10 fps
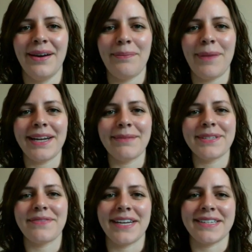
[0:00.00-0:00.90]
My name
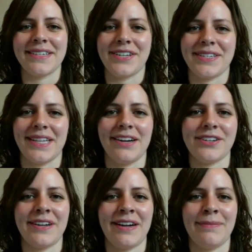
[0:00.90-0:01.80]
is Vanessa
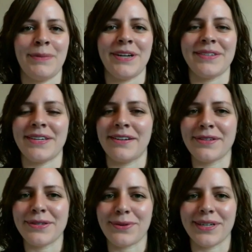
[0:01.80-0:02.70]
Lockshin, and I'm the president of
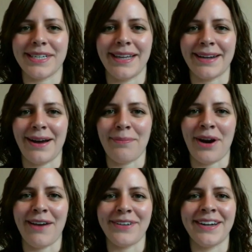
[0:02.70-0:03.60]
the Storytelling
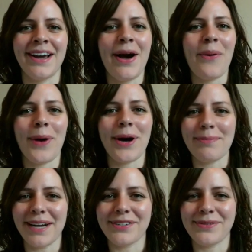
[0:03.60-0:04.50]
Nonprofit. Welcome
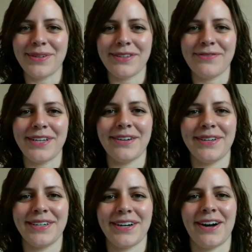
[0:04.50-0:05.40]
back to another video
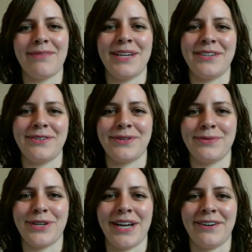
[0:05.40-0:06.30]
here on my
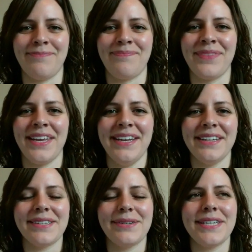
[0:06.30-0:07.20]
YouTube channel.
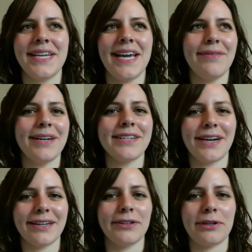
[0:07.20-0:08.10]
So today I'm going to
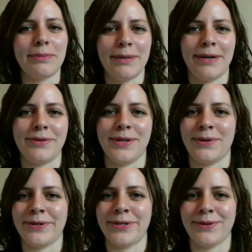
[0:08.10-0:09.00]
talk a little bit about
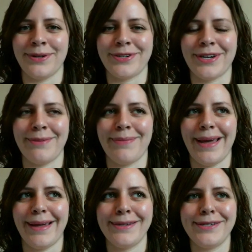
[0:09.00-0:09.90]
donor stewardship.
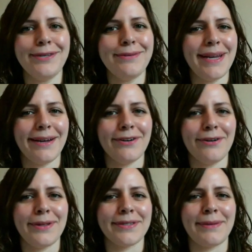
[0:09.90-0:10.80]
And you may not know
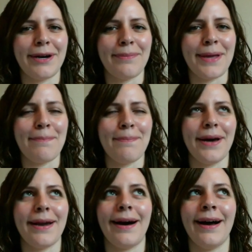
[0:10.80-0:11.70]
about this about me,
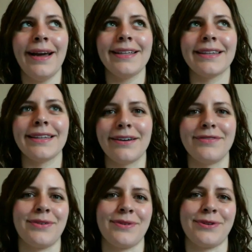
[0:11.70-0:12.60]
but I love
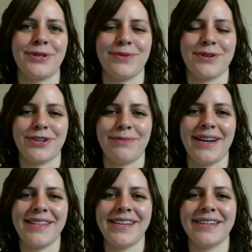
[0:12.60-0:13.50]
donor stewardship.
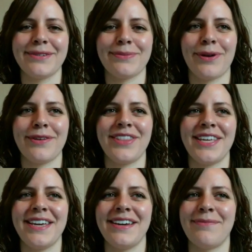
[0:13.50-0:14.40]
I think it is one of
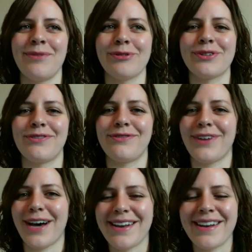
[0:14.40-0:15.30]
the most
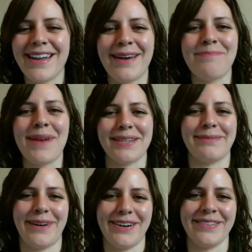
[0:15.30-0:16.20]
fun and
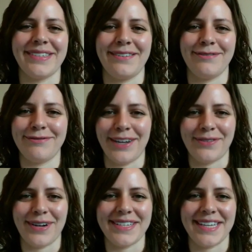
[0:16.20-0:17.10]
best parts of
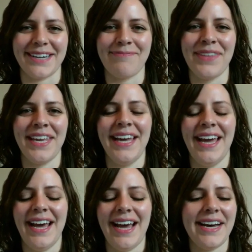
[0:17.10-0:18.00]
fundraising.
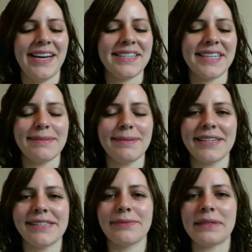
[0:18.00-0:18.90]
And that's
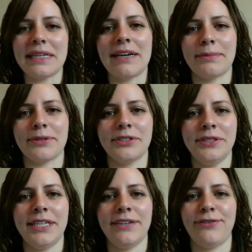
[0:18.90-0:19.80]
because it's really an
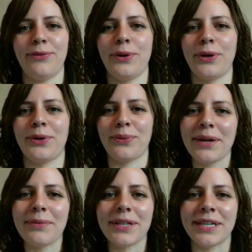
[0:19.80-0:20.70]
opportunity for
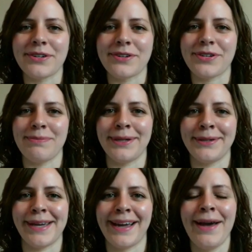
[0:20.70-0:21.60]
great relationship
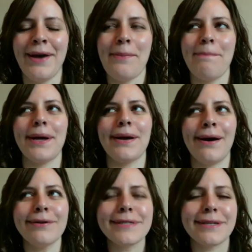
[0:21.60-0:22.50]
building, but
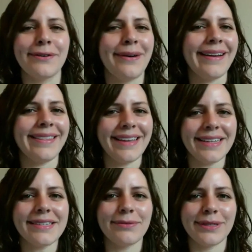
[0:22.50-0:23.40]
also I think
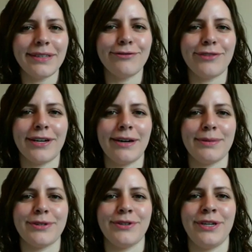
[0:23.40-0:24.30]
it's a really fun
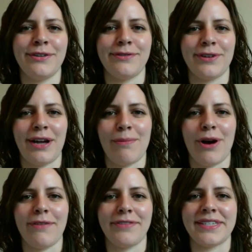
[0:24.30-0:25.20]
opportunity for
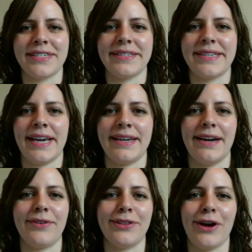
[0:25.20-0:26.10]
nonprofits to stand
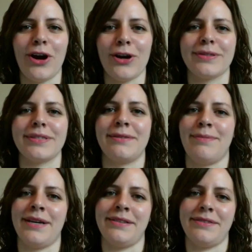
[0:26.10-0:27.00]
out in the hearts and
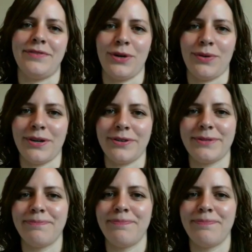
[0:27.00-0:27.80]
minds of donors.